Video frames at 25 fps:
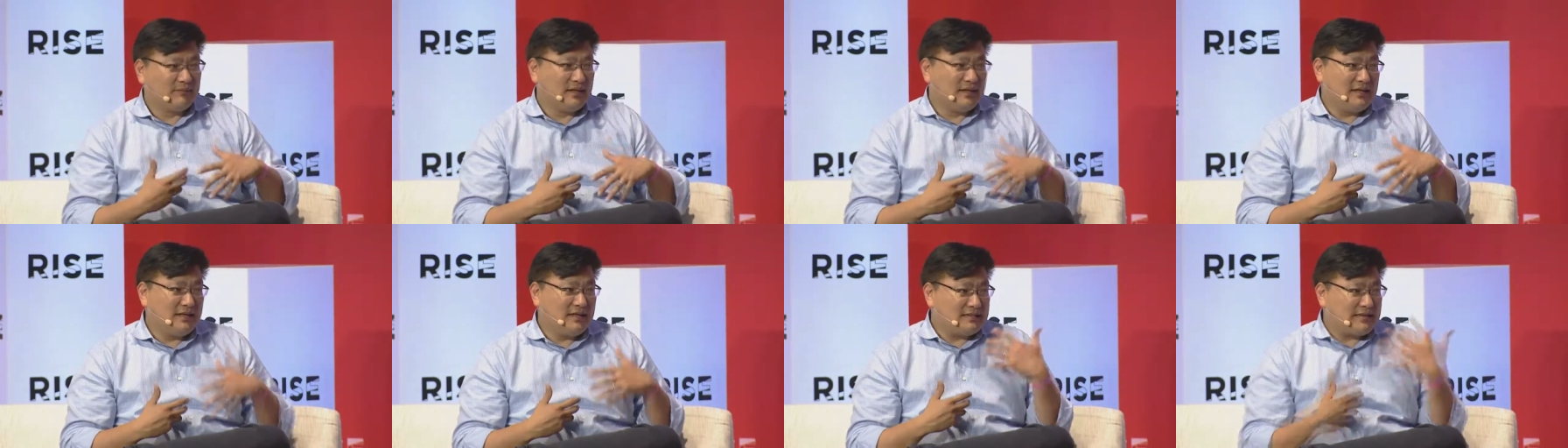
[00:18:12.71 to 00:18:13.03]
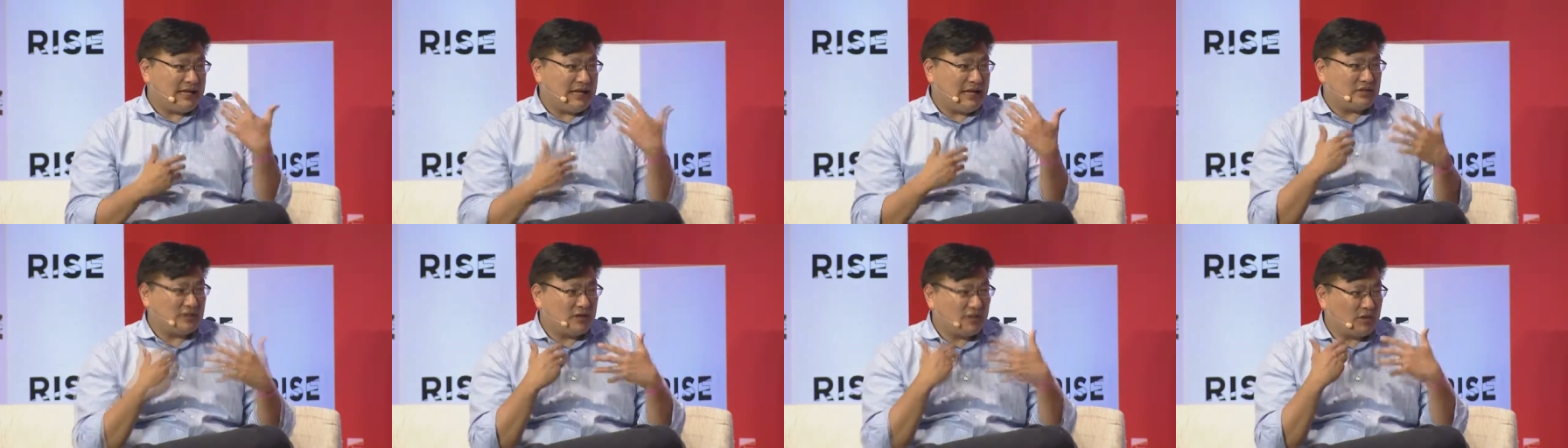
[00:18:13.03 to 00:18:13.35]
it's
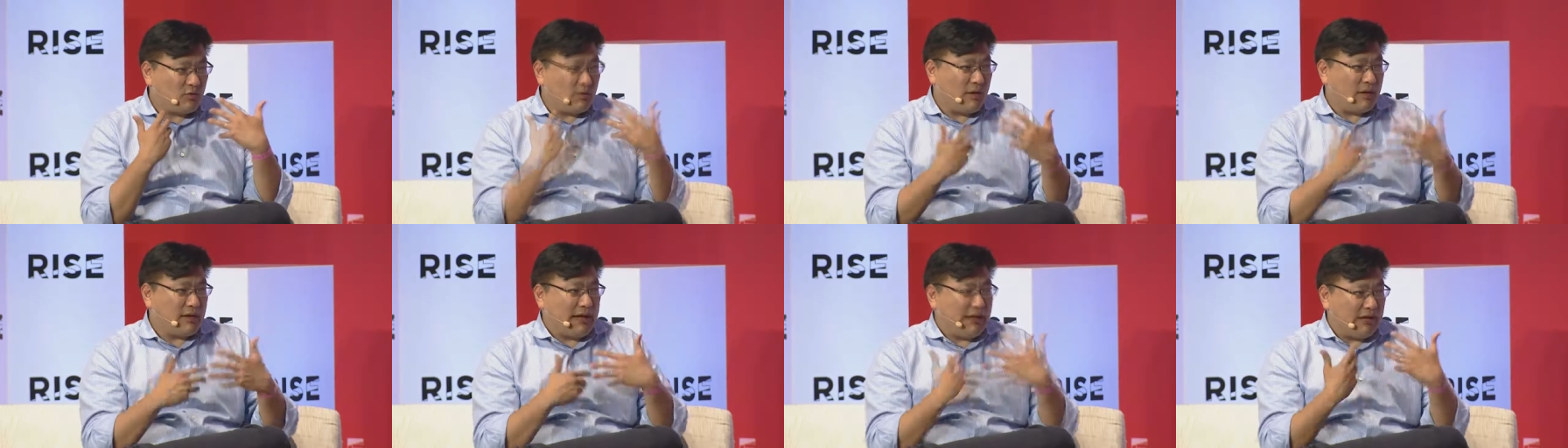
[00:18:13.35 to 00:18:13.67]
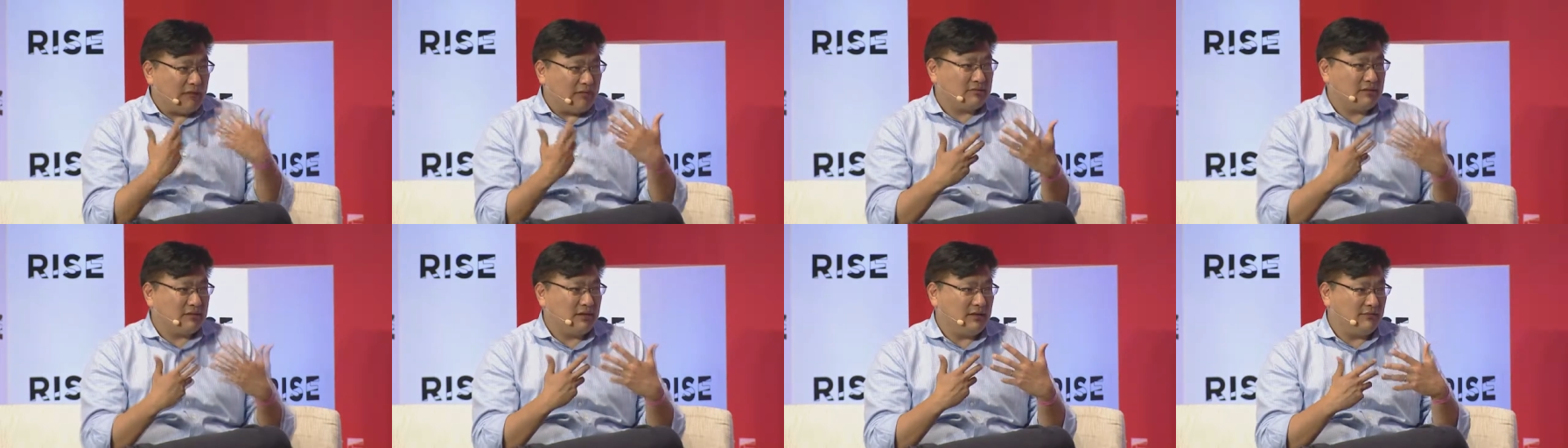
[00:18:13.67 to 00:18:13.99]
actually quite
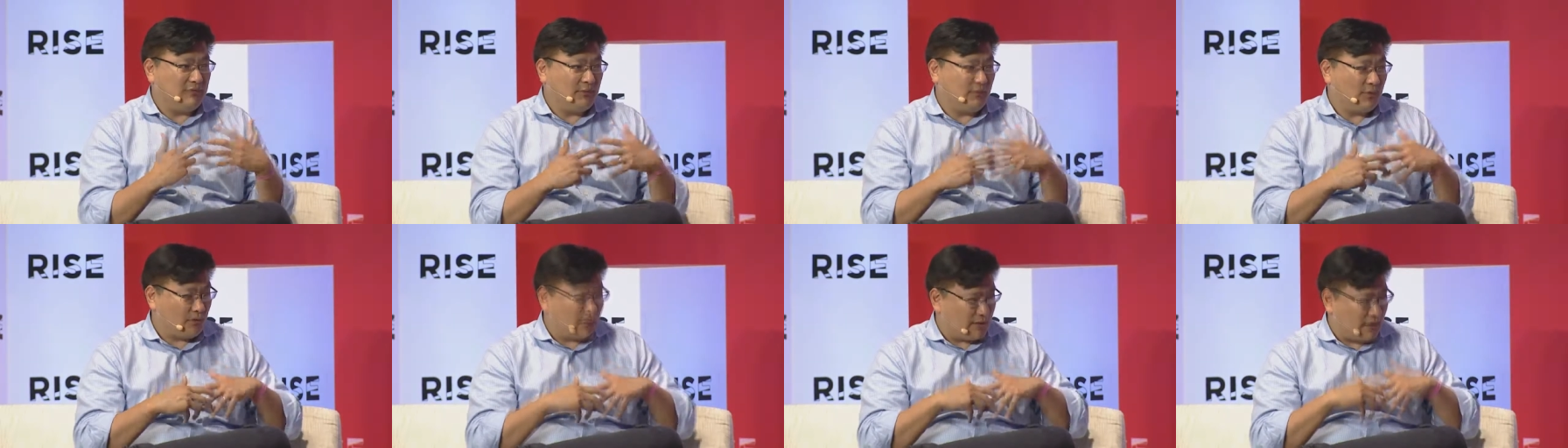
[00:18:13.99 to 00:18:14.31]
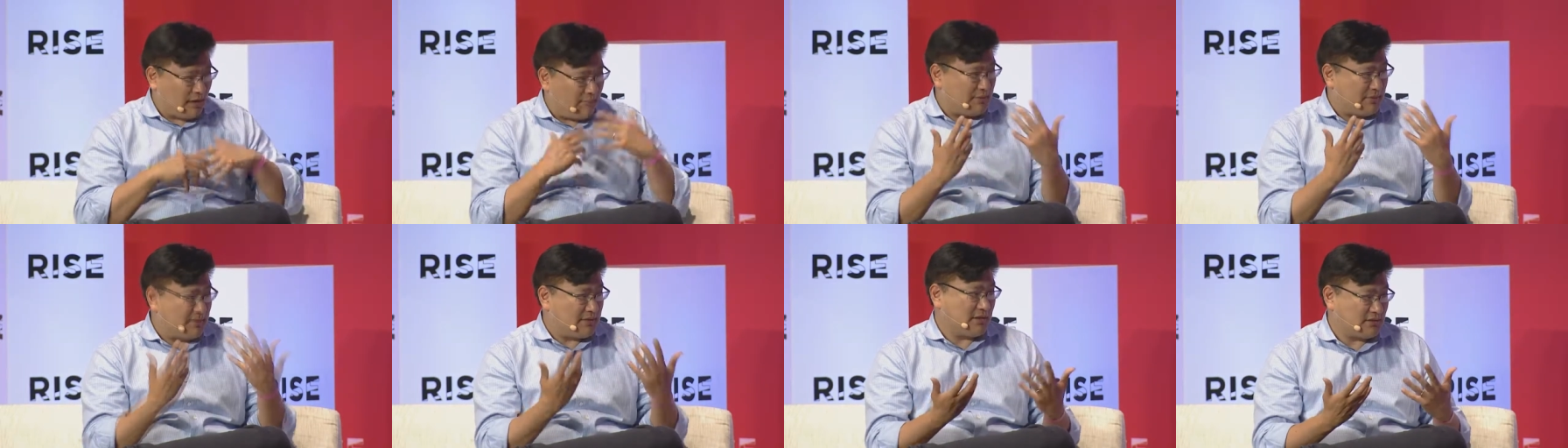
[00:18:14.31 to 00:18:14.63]
healthy for
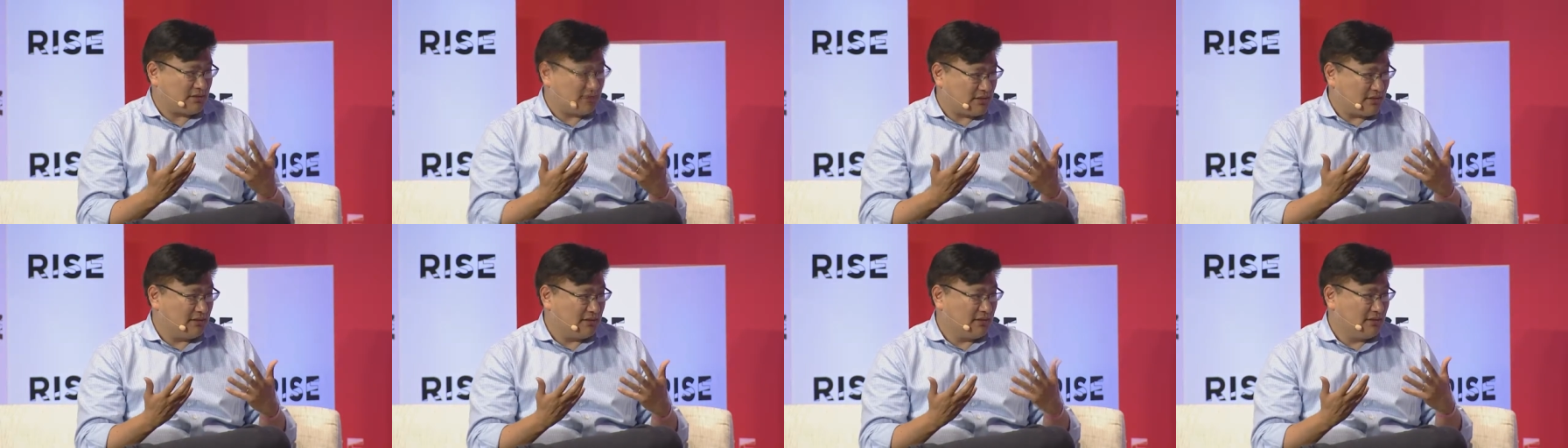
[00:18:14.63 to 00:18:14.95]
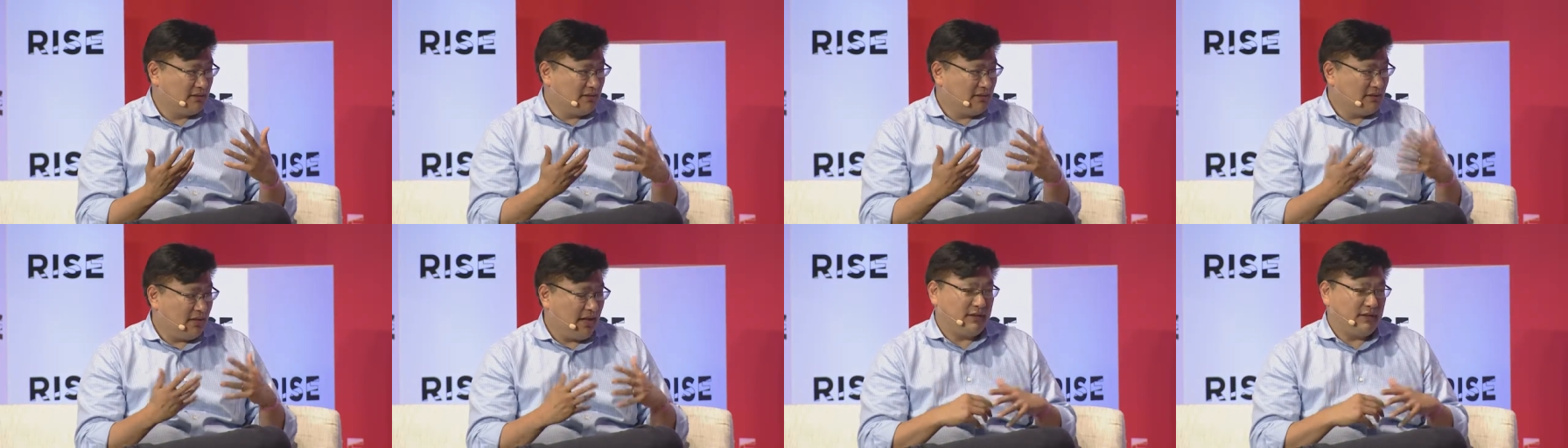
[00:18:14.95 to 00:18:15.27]
competition
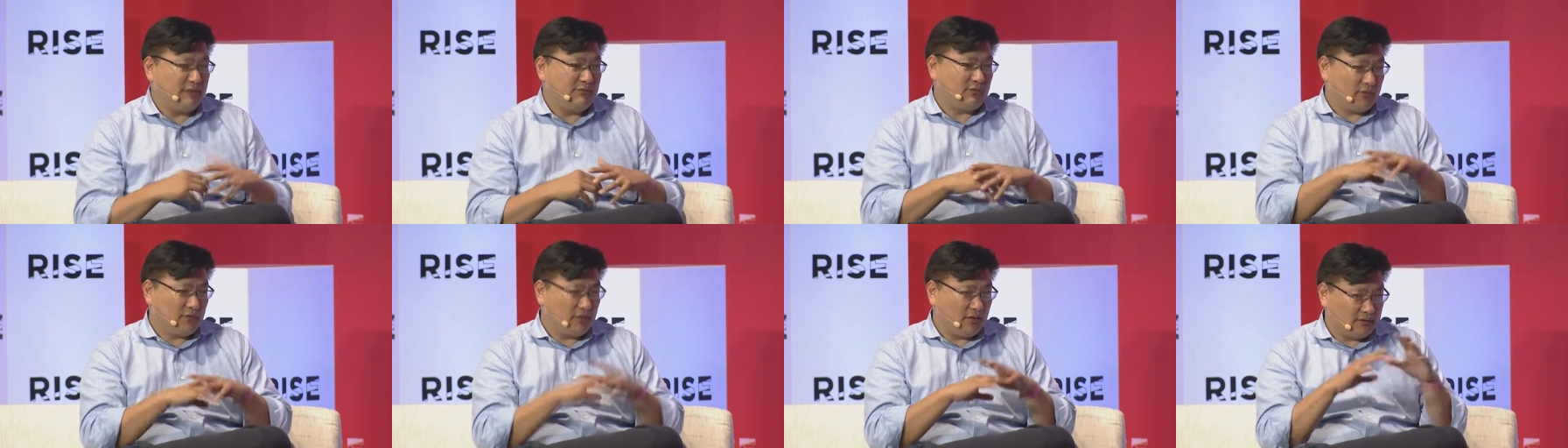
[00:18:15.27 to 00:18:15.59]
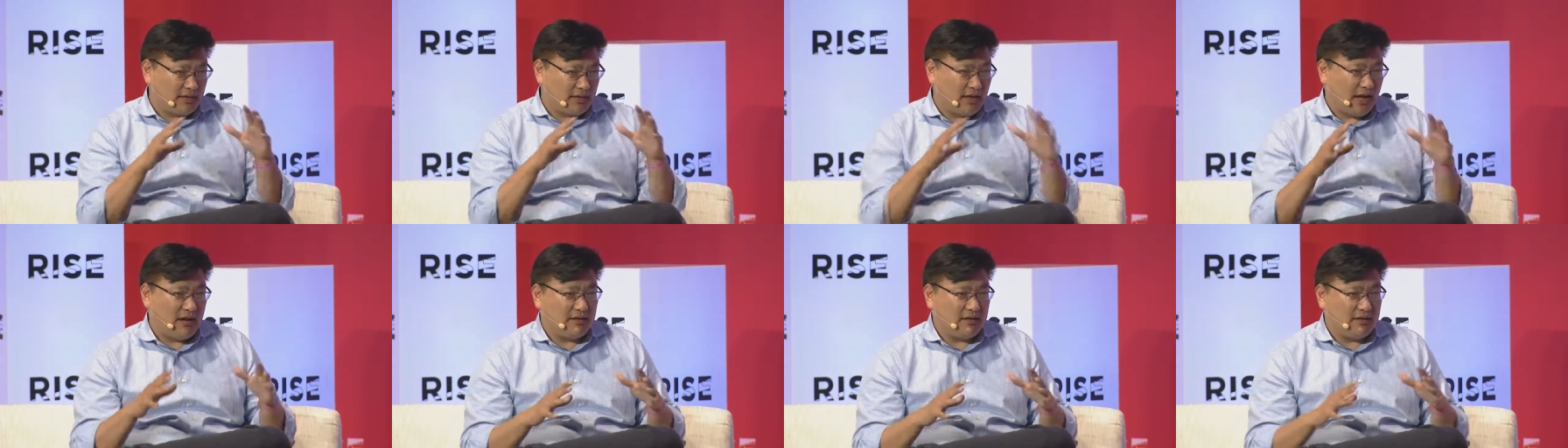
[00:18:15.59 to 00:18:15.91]
and for the
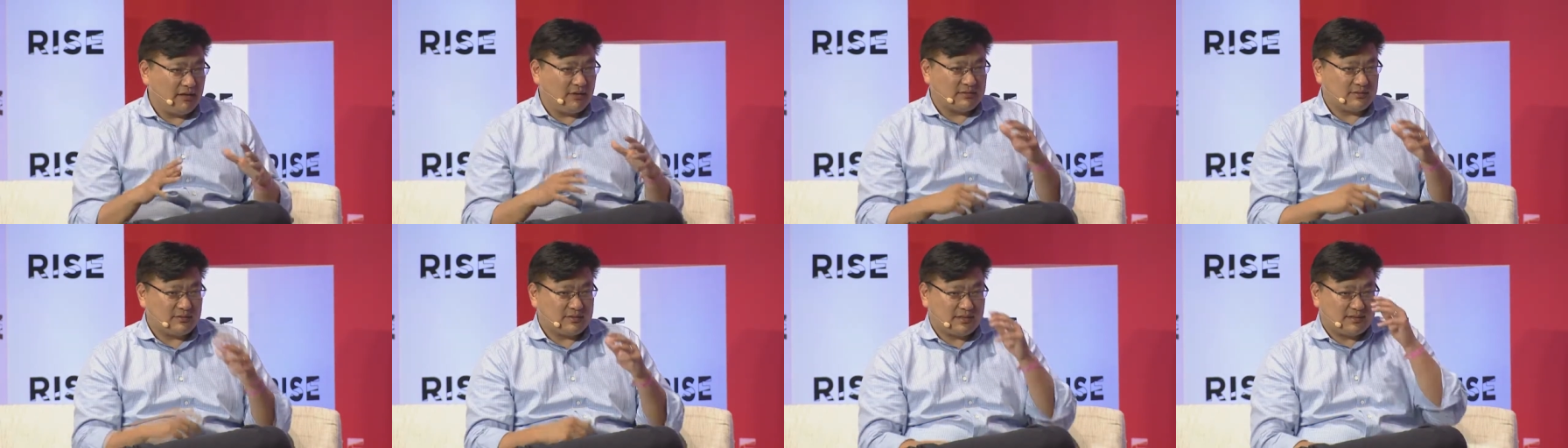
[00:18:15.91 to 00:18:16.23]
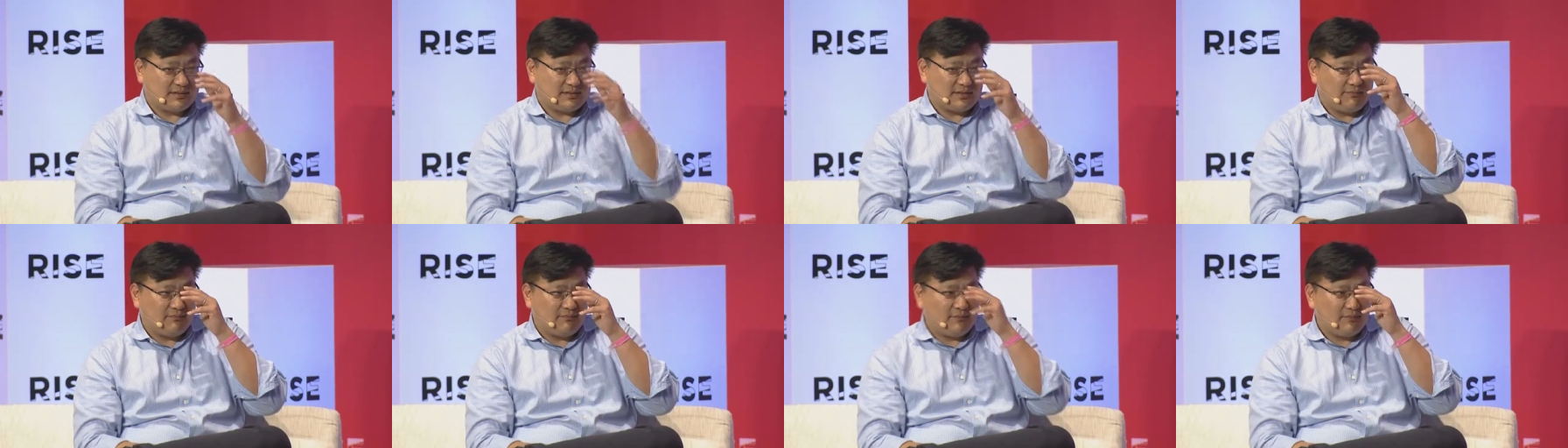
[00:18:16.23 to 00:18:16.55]
entire ecosystem.